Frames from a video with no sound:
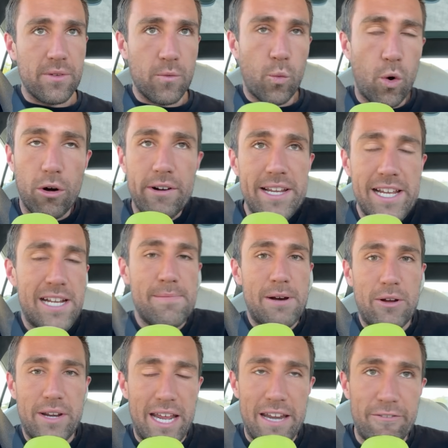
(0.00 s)
worrying
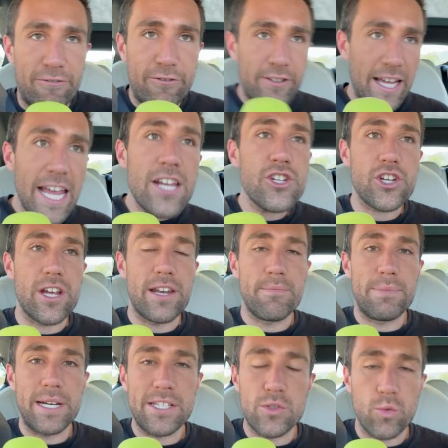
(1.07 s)
about inflation,
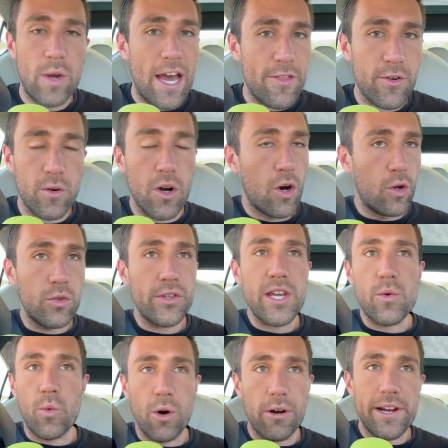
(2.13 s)
but it's rather only
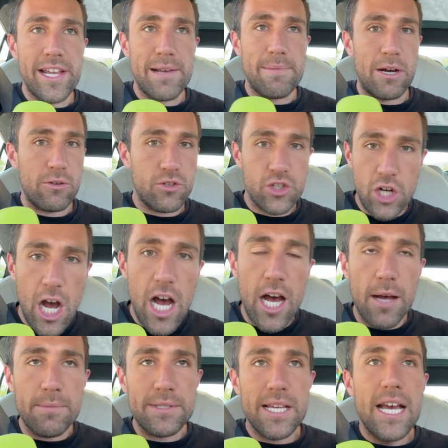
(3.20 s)
worrying about
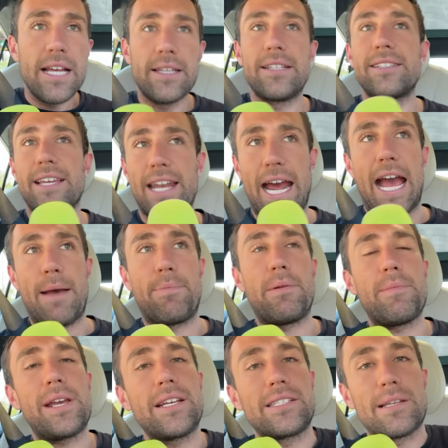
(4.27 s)
jobs. This could happen
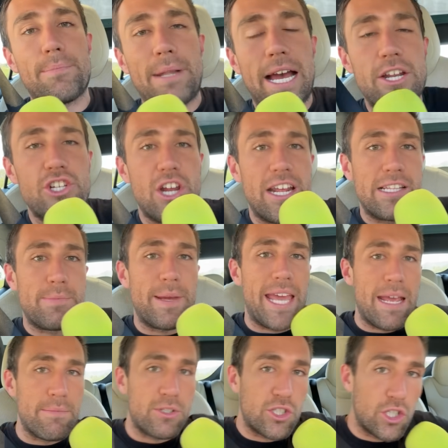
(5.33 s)
because supply chains
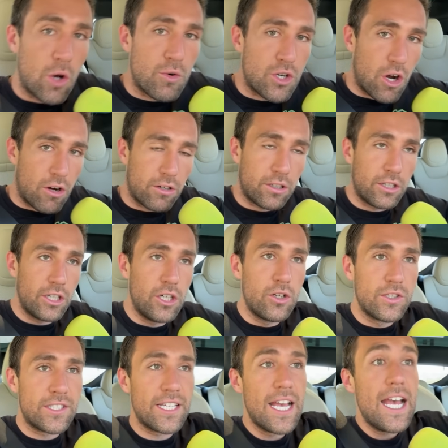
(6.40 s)
became so darn
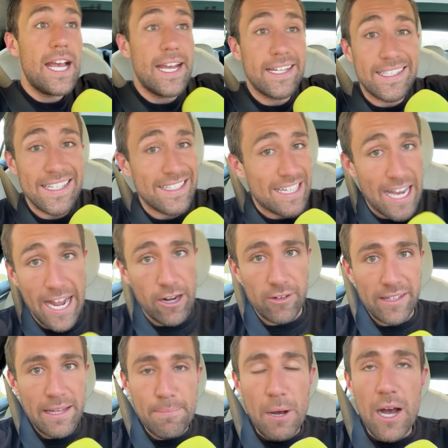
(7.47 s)
loose, it's
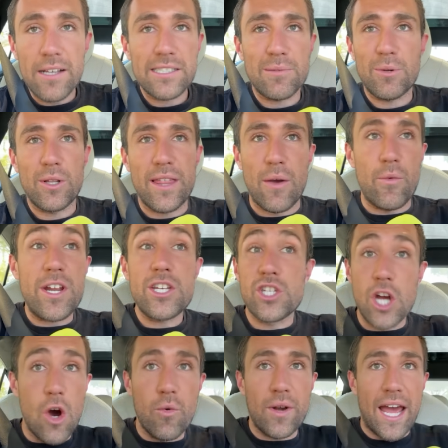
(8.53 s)
entirely possible that we
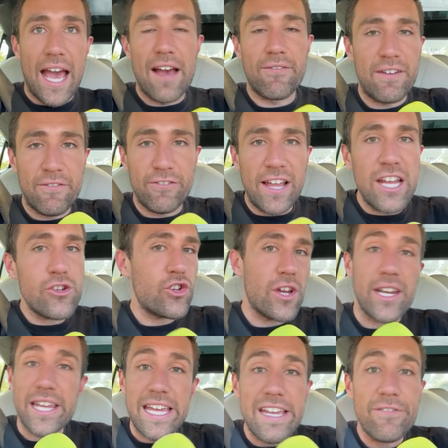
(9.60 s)
don't have
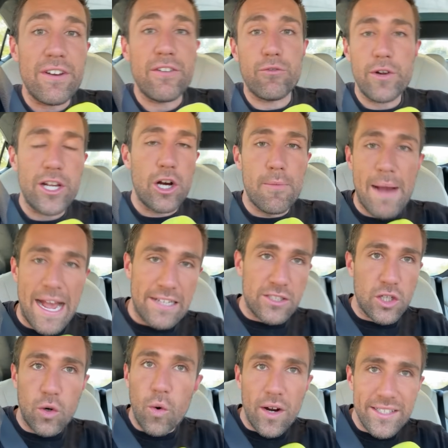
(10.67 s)
inflation even if we go back to
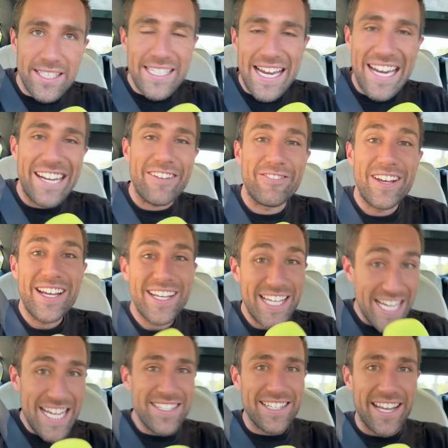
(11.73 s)
quantitative
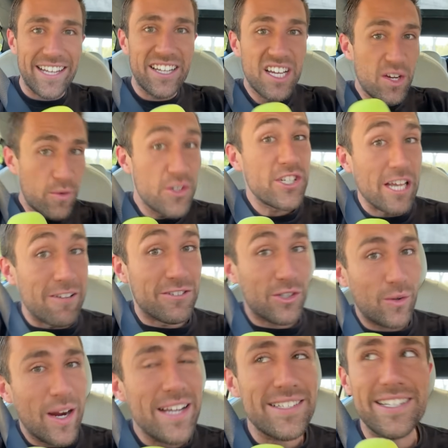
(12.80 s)
easing, which sounds
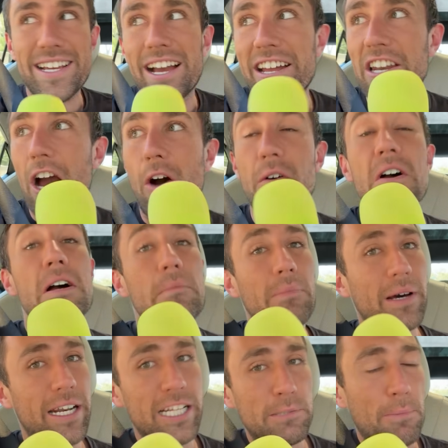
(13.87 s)
crazy, I know,
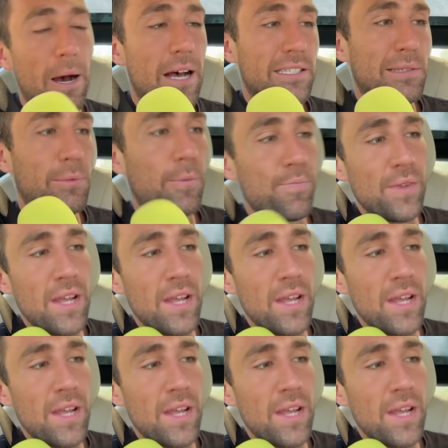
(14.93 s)
but it's possible.